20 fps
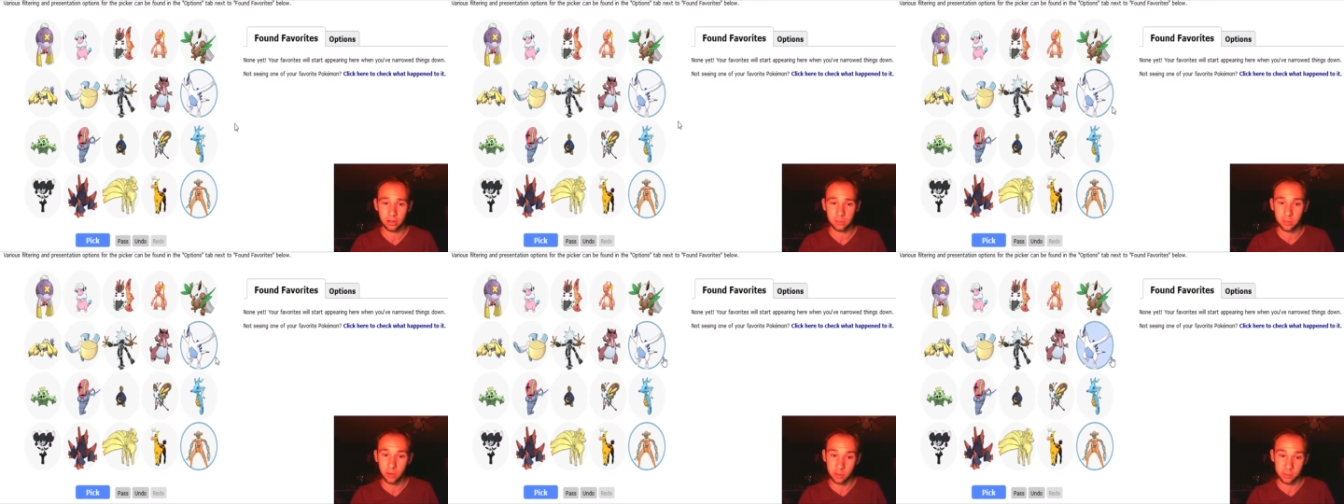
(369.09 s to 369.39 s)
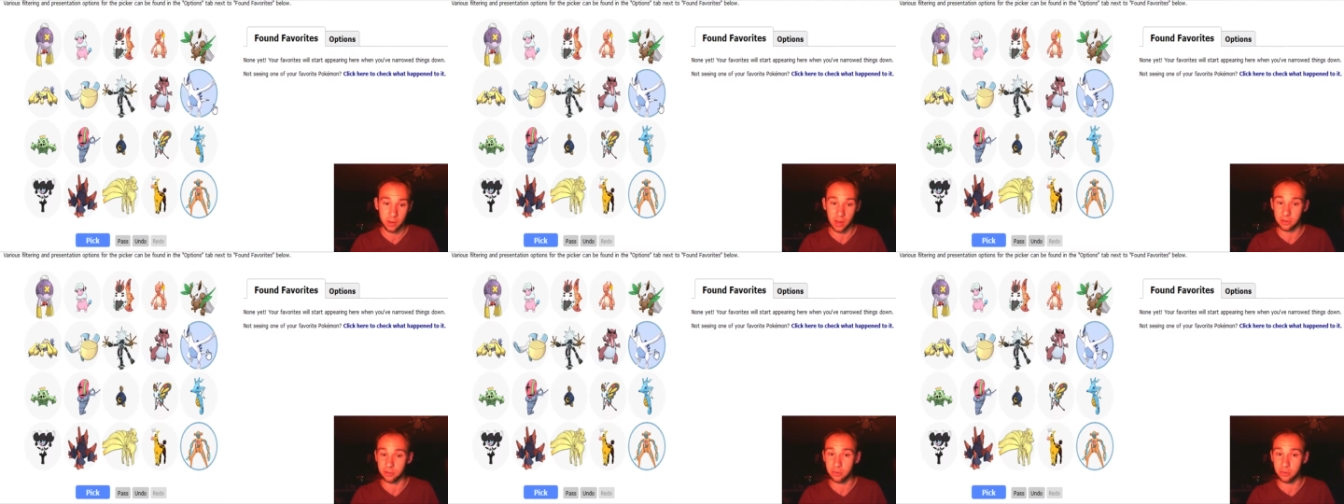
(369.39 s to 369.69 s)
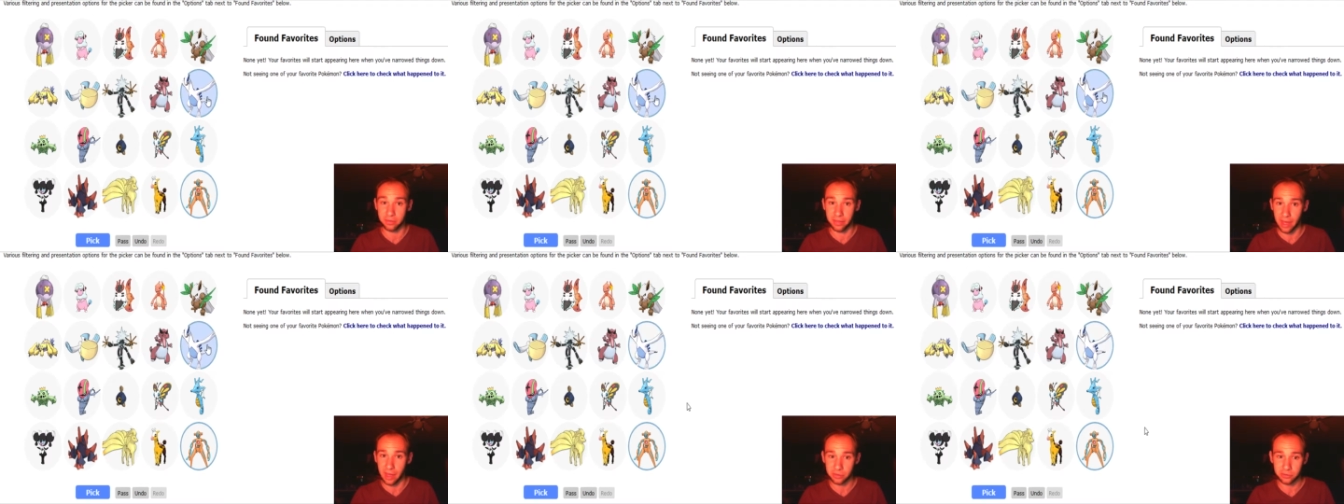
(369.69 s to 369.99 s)
Pokemon two
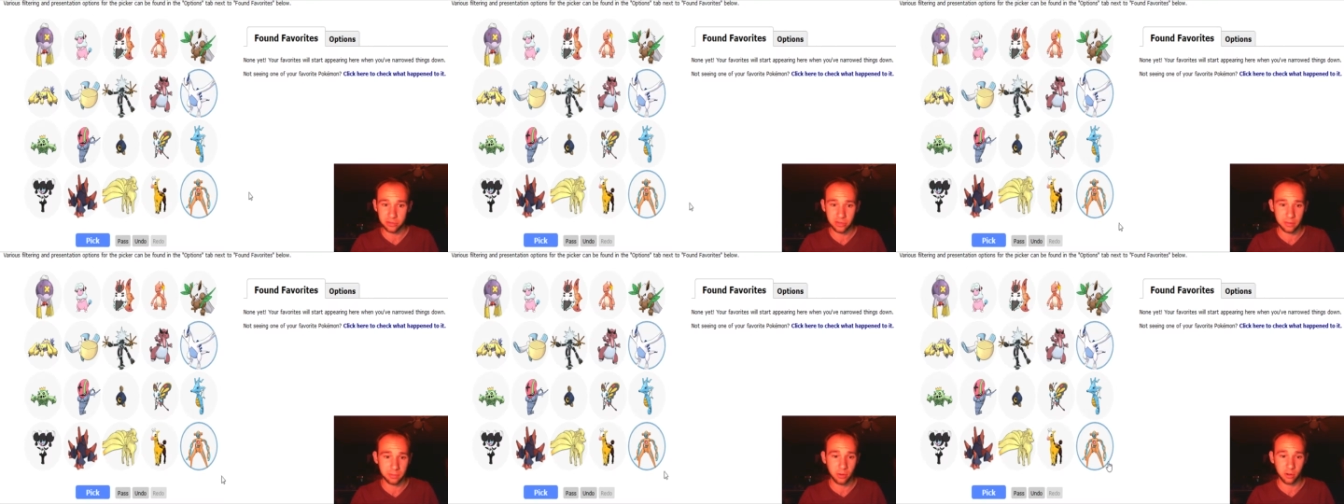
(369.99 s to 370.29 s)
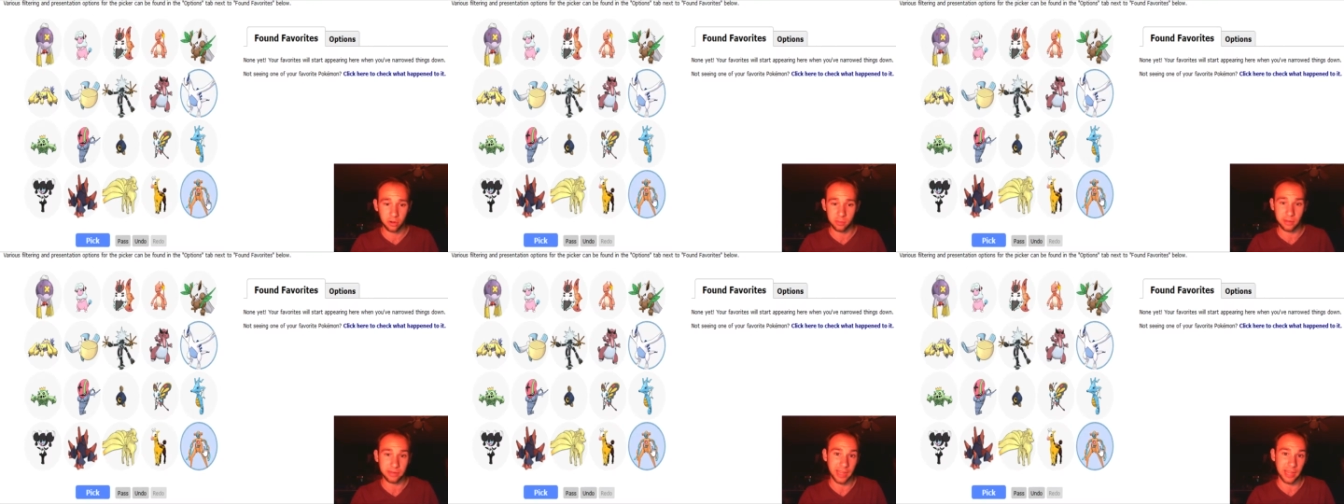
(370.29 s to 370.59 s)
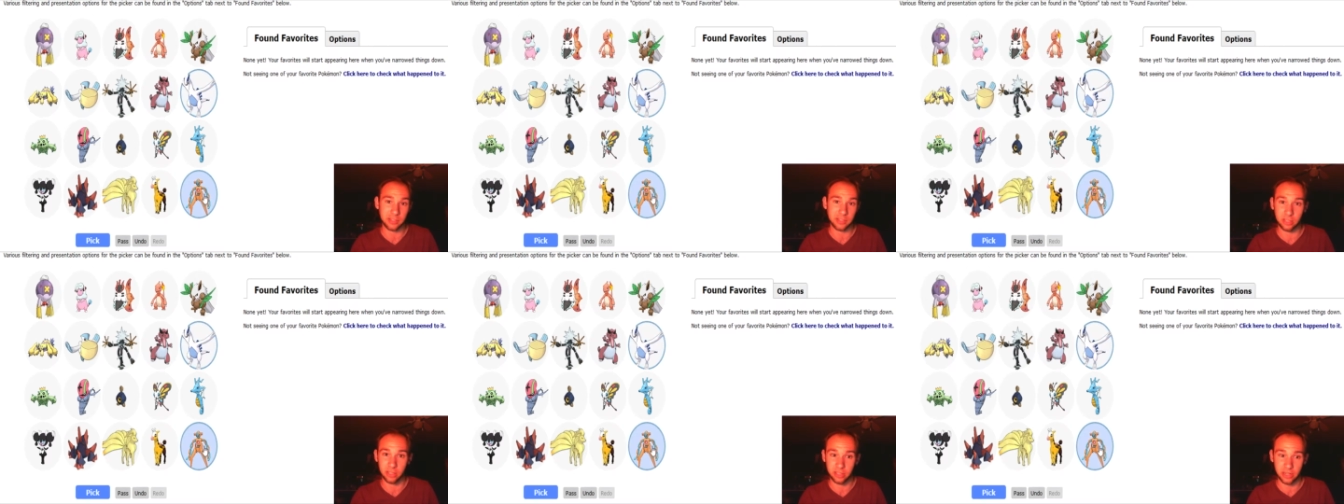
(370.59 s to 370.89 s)
thousand and Pokemon
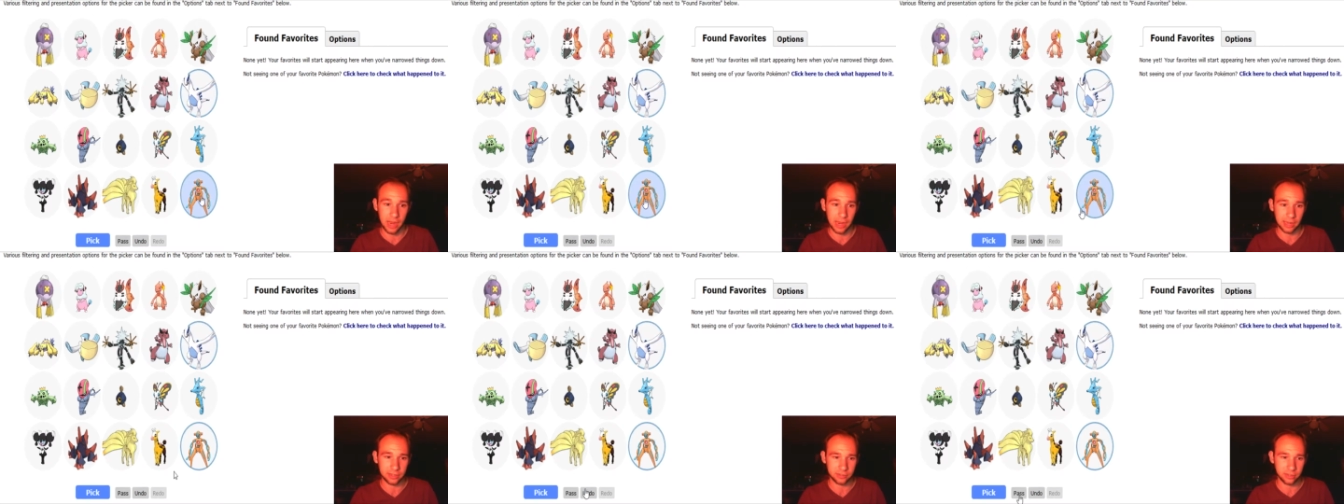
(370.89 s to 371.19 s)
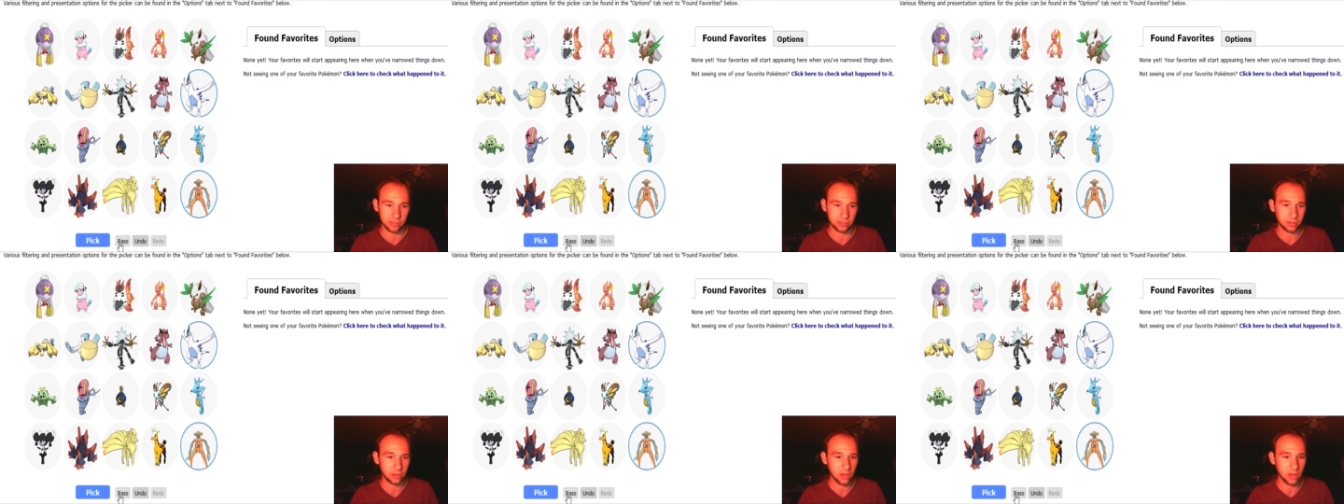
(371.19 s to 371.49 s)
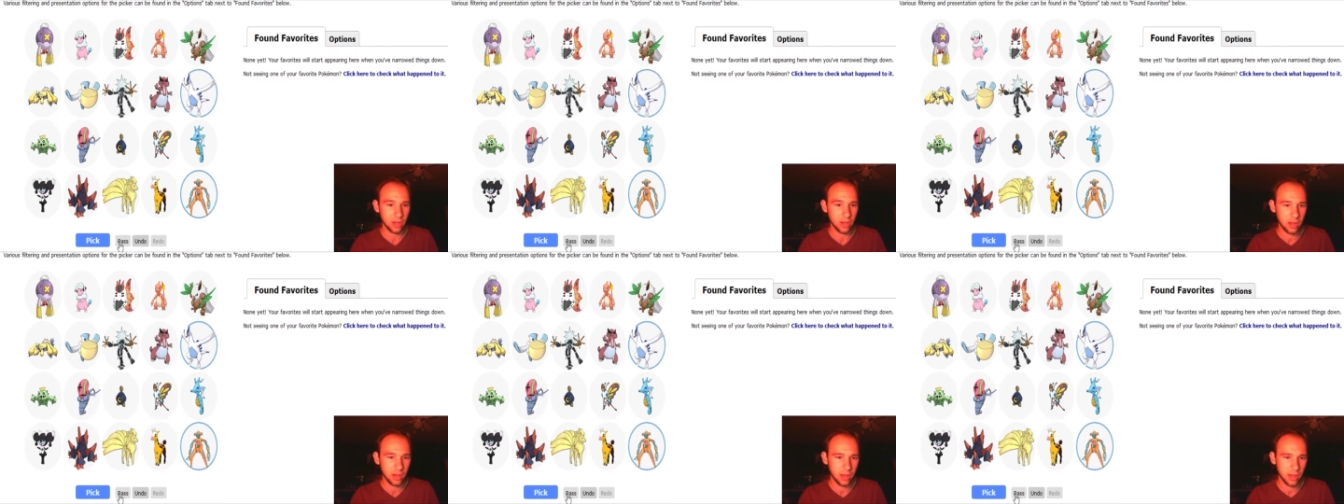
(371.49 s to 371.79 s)
Destiny Deoxys.
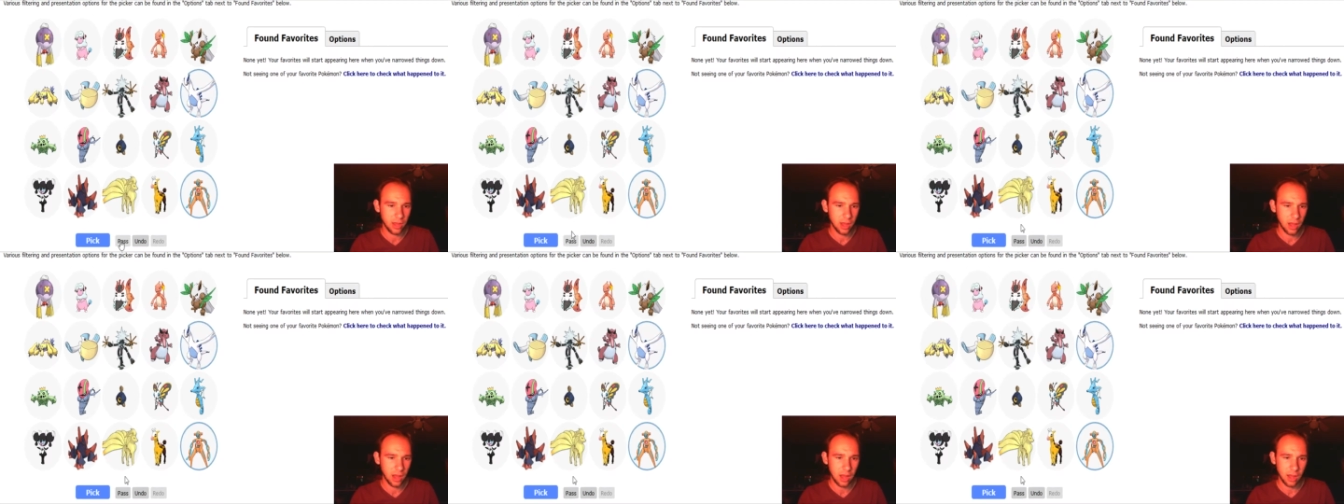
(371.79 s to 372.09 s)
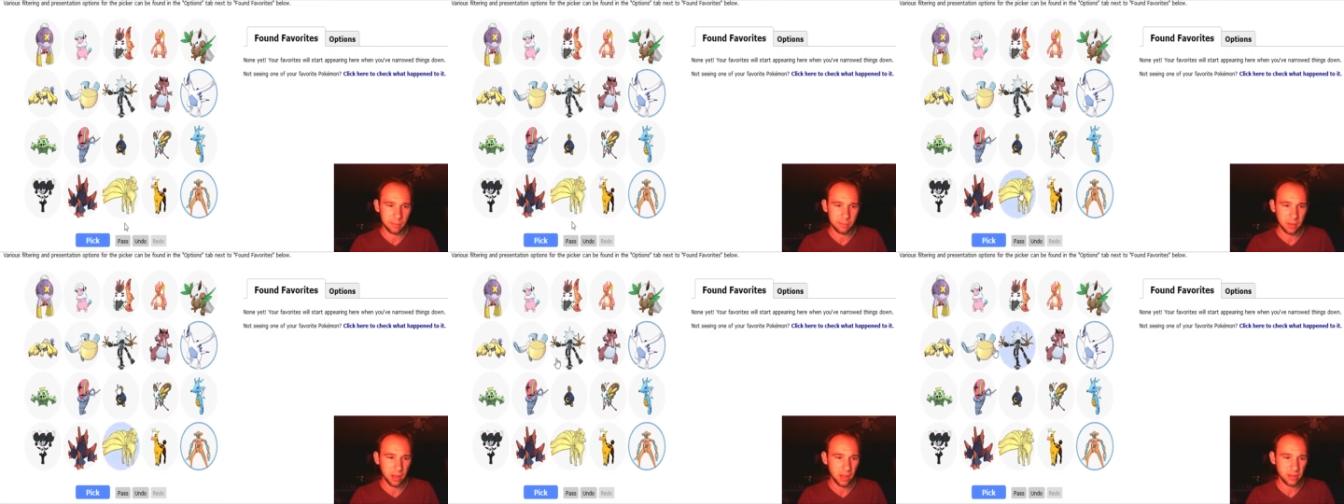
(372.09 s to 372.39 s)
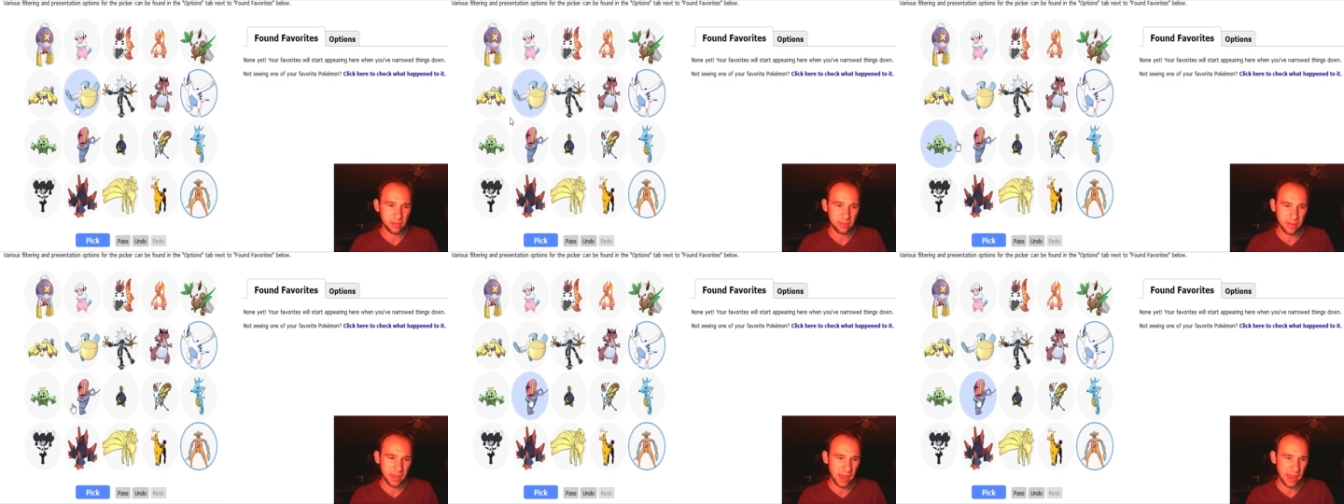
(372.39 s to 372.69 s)
Um, but other
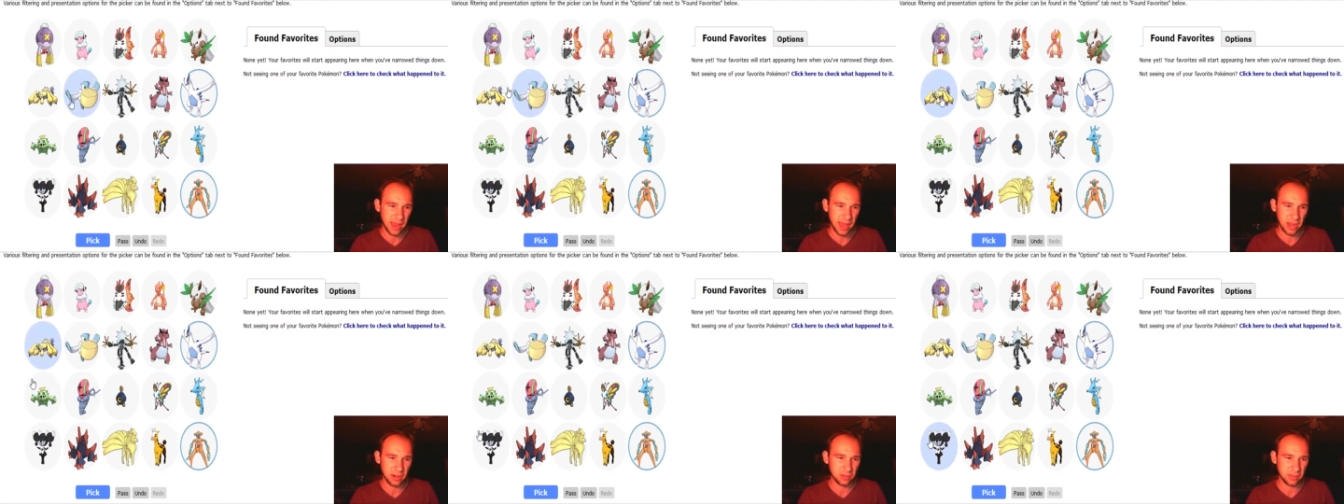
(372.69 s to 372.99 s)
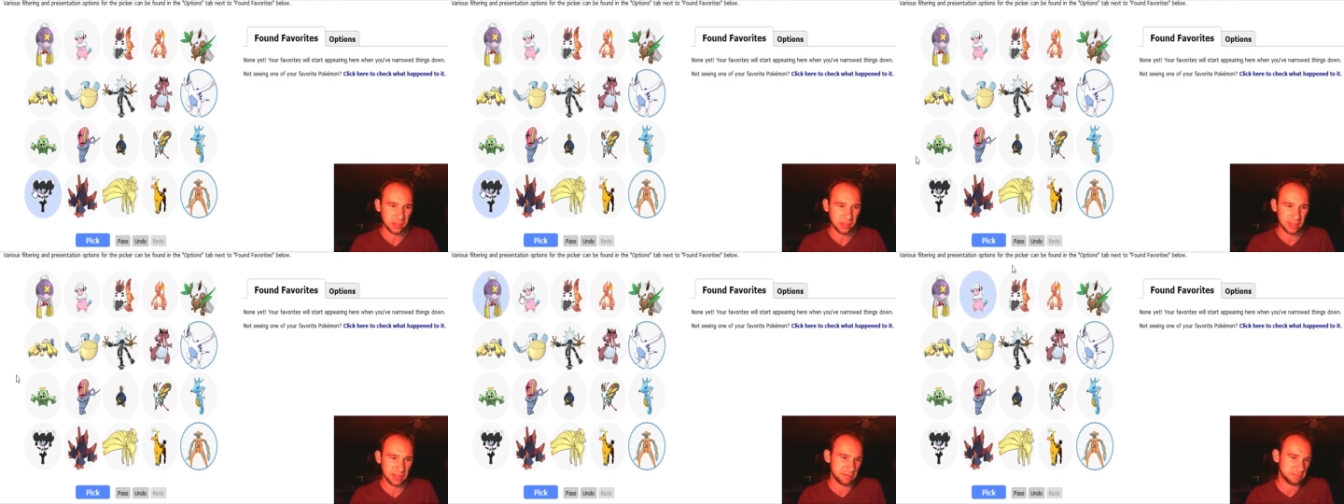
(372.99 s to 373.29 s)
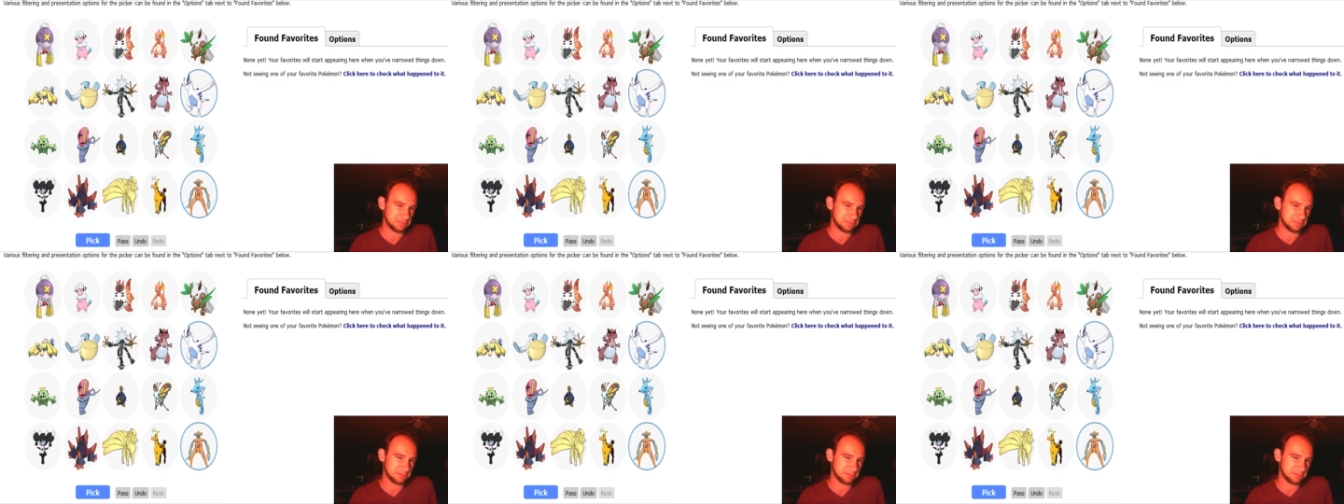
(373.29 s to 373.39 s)
than that, I don't really...